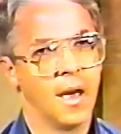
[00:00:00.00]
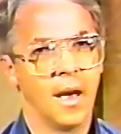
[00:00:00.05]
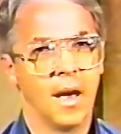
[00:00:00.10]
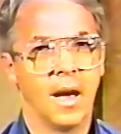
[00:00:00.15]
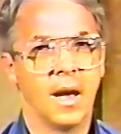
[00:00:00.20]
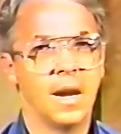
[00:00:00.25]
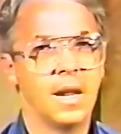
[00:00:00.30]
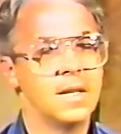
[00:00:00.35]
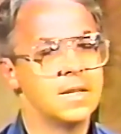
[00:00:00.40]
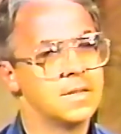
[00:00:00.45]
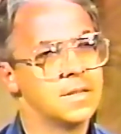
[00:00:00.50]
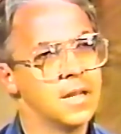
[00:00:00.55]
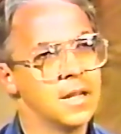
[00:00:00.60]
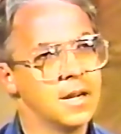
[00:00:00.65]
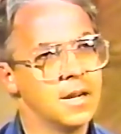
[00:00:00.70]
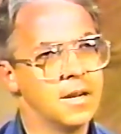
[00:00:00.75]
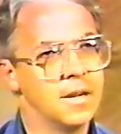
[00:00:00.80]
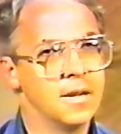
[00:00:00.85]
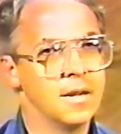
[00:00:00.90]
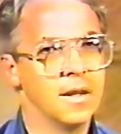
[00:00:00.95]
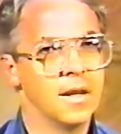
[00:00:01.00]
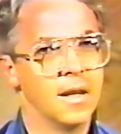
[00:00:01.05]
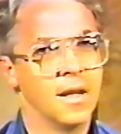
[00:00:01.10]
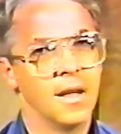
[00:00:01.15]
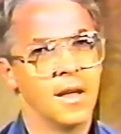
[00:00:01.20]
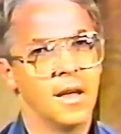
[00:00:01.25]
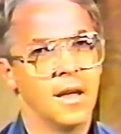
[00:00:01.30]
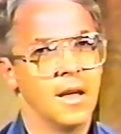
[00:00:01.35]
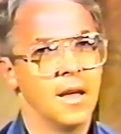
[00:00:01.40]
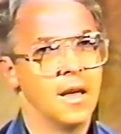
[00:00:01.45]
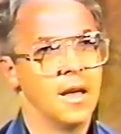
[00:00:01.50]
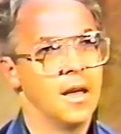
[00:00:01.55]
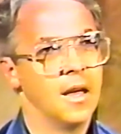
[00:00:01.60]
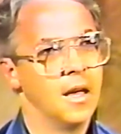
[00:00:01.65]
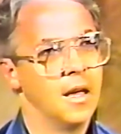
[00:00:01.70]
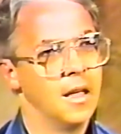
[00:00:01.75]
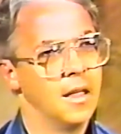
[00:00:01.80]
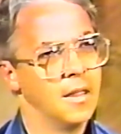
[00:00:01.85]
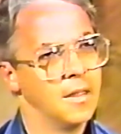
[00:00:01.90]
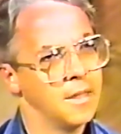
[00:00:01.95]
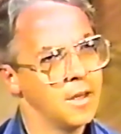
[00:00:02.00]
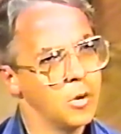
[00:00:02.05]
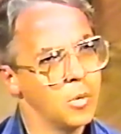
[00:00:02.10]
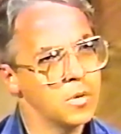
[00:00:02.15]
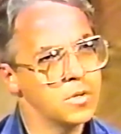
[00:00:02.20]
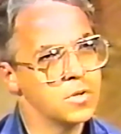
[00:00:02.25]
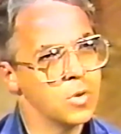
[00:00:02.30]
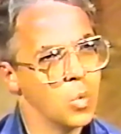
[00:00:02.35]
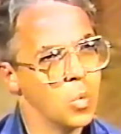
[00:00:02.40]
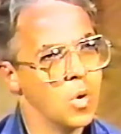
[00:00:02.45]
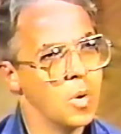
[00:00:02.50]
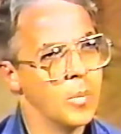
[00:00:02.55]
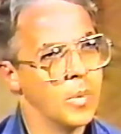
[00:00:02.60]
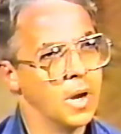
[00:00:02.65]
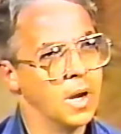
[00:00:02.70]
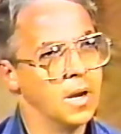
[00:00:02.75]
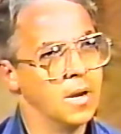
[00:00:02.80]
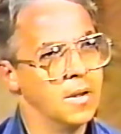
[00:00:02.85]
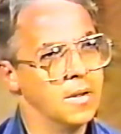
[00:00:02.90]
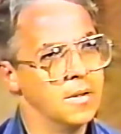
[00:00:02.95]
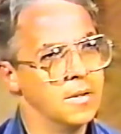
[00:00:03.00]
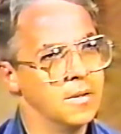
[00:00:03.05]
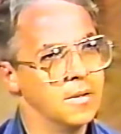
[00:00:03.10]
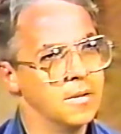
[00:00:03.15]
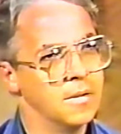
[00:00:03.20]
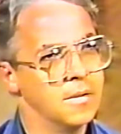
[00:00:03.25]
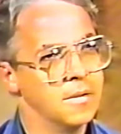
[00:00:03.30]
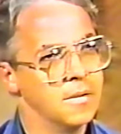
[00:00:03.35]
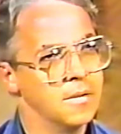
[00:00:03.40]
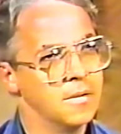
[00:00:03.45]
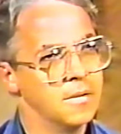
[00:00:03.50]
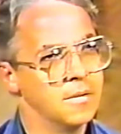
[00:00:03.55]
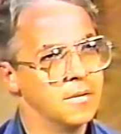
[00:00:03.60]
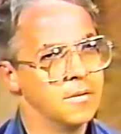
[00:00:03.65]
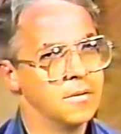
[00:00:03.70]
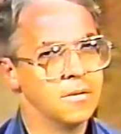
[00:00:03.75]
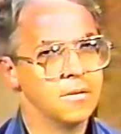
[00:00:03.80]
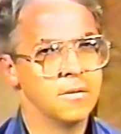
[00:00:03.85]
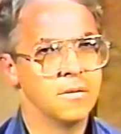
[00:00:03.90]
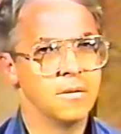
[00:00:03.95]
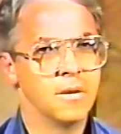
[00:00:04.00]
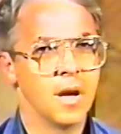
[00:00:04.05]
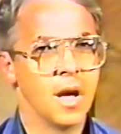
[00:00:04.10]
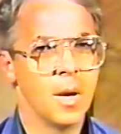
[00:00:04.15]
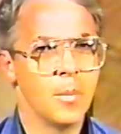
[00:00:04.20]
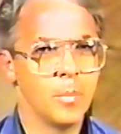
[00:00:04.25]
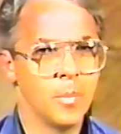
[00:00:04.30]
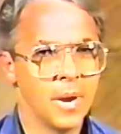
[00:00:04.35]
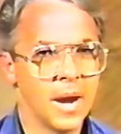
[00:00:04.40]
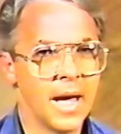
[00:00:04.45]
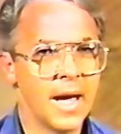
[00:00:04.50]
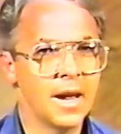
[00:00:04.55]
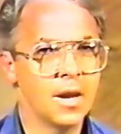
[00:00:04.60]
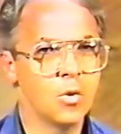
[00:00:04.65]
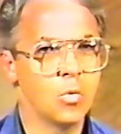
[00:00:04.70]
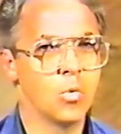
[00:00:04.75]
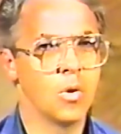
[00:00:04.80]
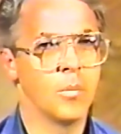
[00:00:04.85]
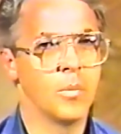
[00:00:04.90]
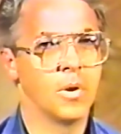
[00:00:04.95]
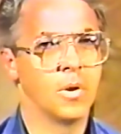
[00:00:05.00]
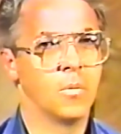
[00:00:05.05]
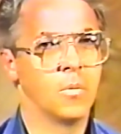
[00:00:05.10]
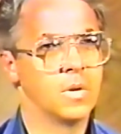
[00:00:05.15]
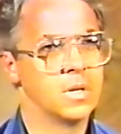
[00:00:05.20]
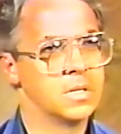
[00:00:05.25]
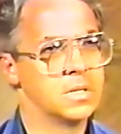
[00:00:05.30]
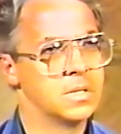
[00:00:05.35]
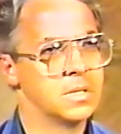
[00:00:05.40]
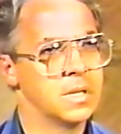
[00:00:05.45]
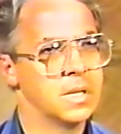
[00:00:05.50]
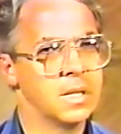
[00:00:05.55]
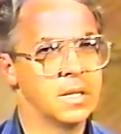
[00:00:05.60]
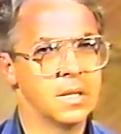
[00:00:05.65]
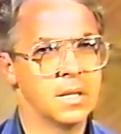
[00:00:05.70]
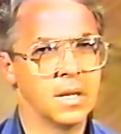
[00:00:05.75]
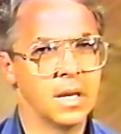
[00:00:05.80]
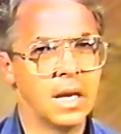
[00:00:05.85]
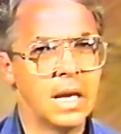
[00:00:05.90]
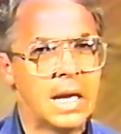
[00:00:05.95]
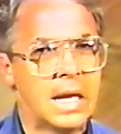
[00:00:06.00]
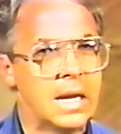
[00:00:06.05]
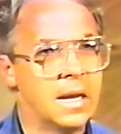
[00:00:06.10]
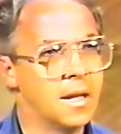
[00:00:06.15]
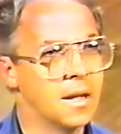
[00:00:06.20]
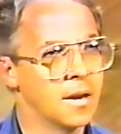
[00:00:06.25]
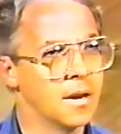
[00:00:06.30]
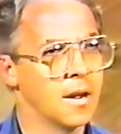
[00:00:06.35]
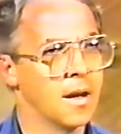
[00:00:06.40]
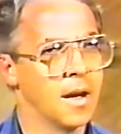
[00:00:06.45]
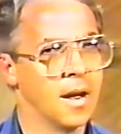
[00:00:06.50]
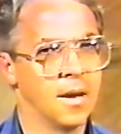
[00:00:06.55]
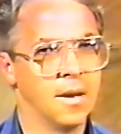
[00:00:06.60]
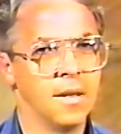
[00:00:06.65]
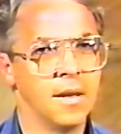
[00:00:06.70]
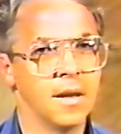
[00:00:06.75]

And he said, there was a woman, a blind woman was in the healing line